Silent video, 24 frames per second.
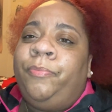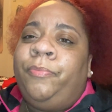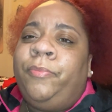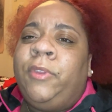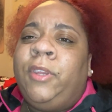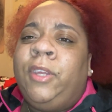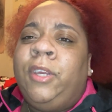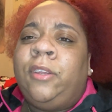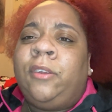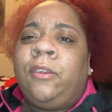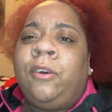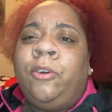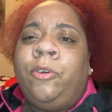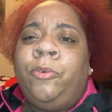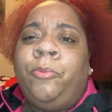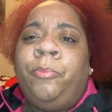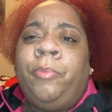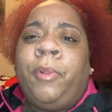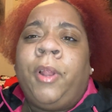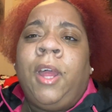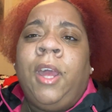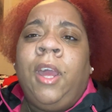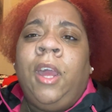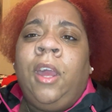you know,
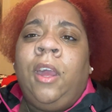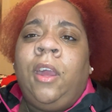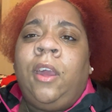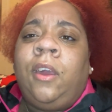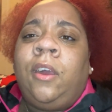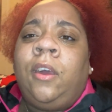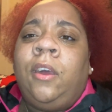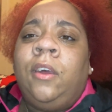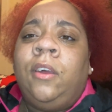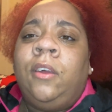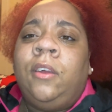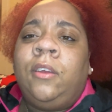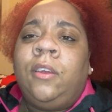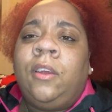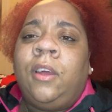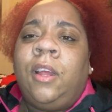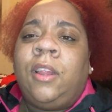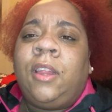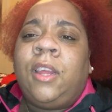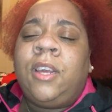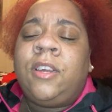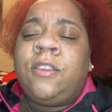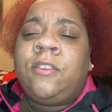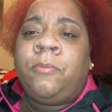Blake, I
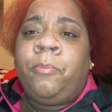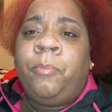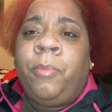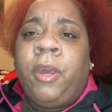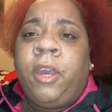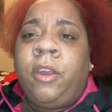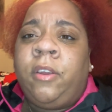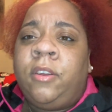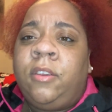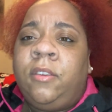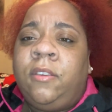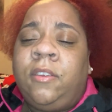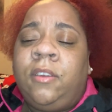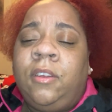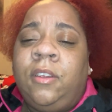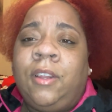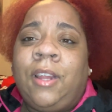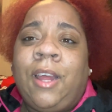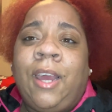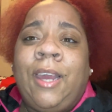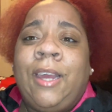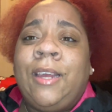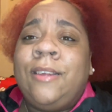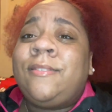think it's Barrington,
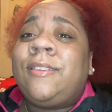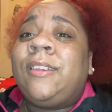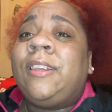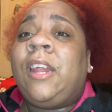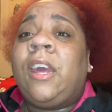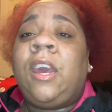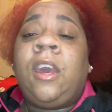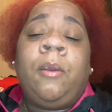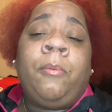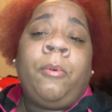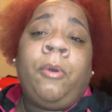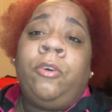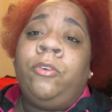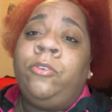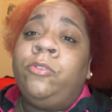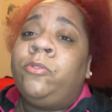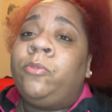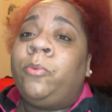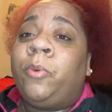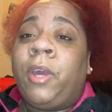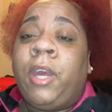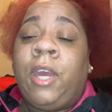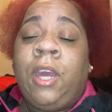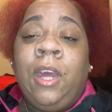like, his name holds
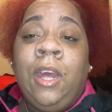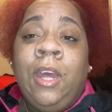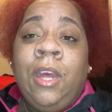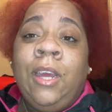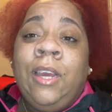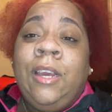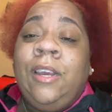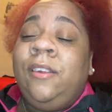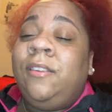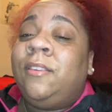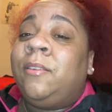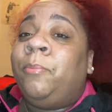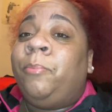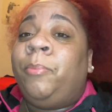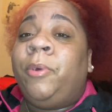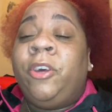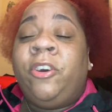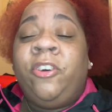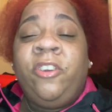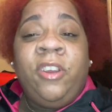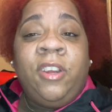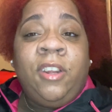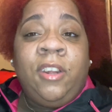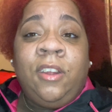weight. He's a
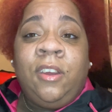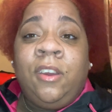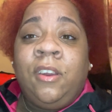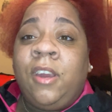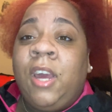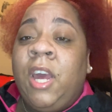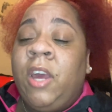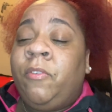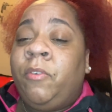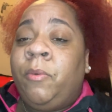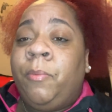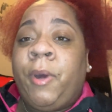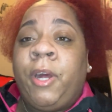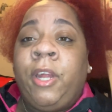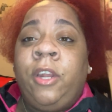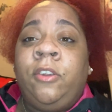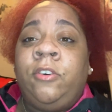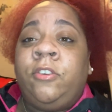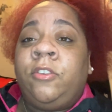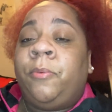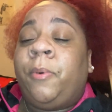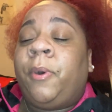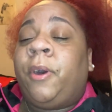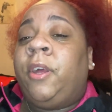billionaire. Everybody
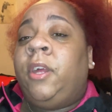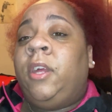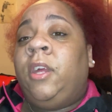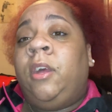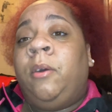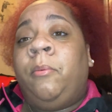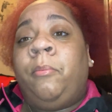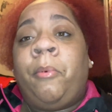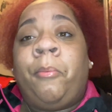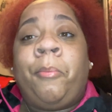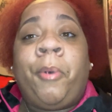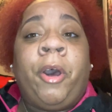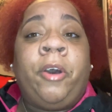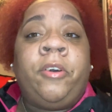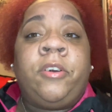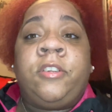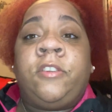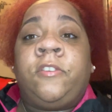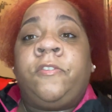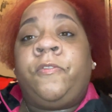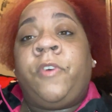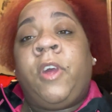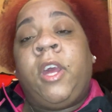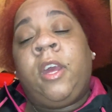knows about him, about
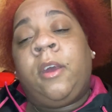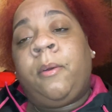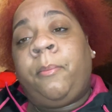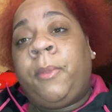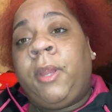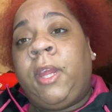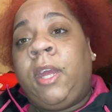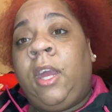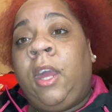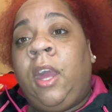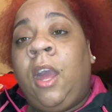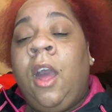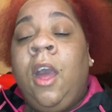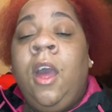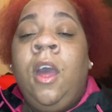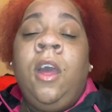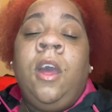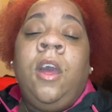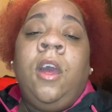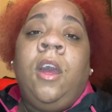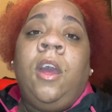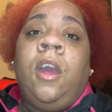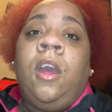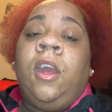his family.
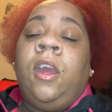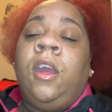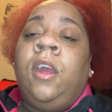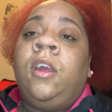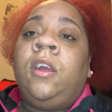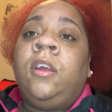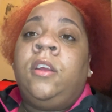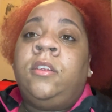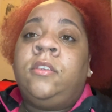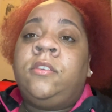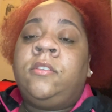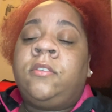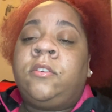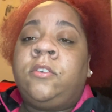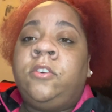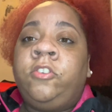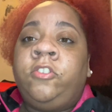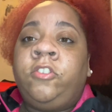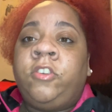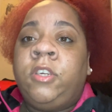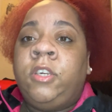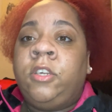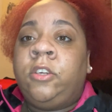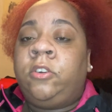And so
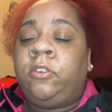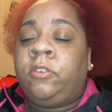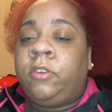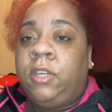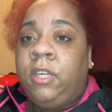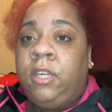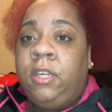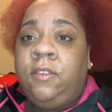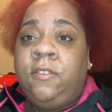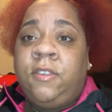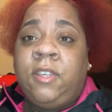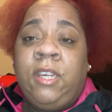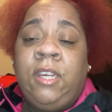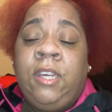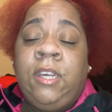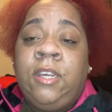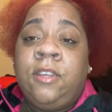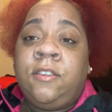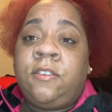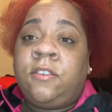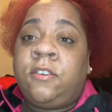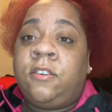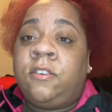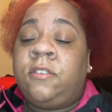she agrees. He
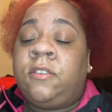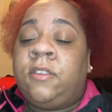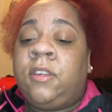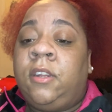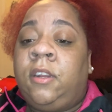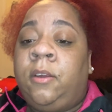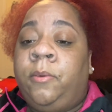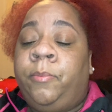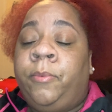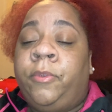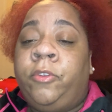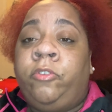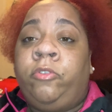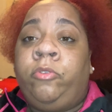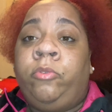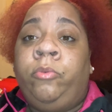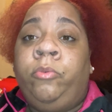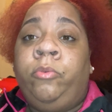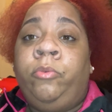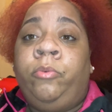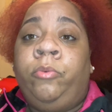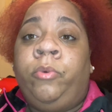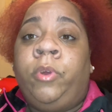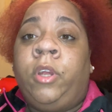gets her set up into
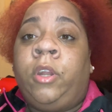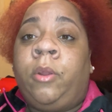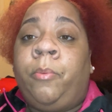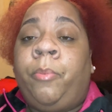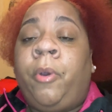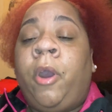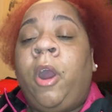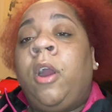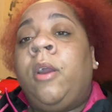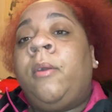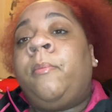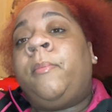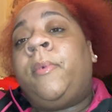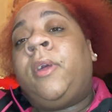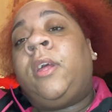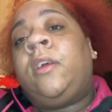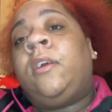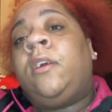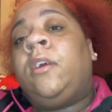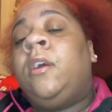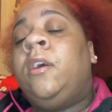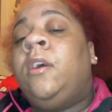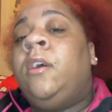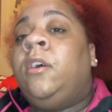an
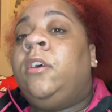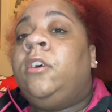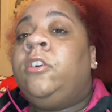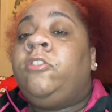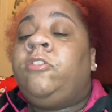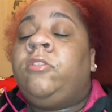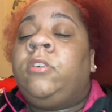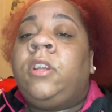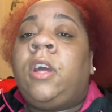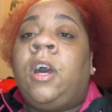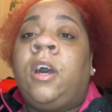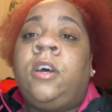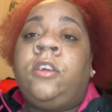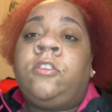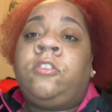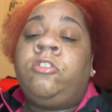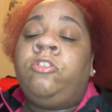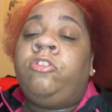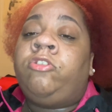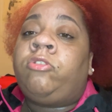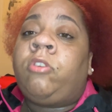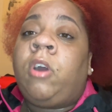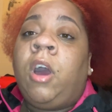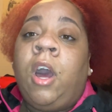apartment. She now has a
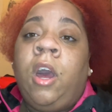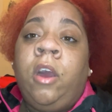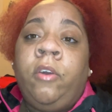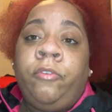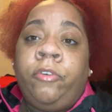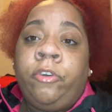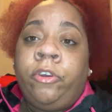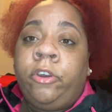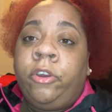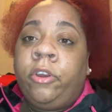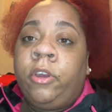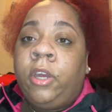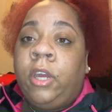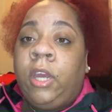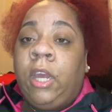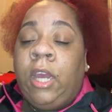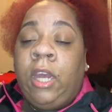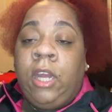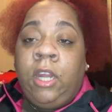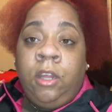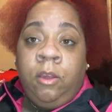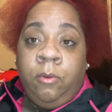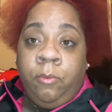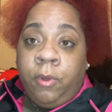driver
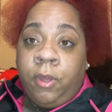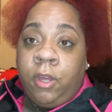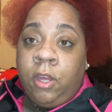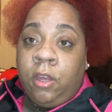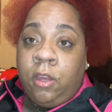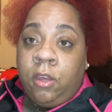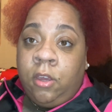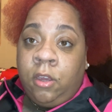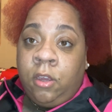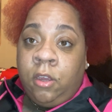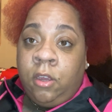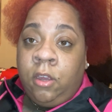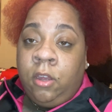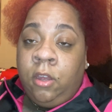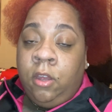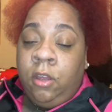anywhere